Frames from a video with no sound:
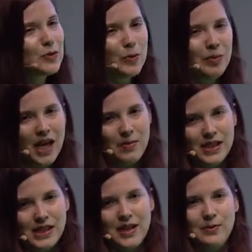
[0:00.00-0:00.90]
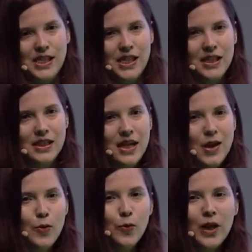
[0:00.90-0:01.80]
where Playbuzz comes in.
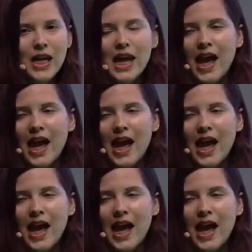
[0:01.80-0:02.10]
We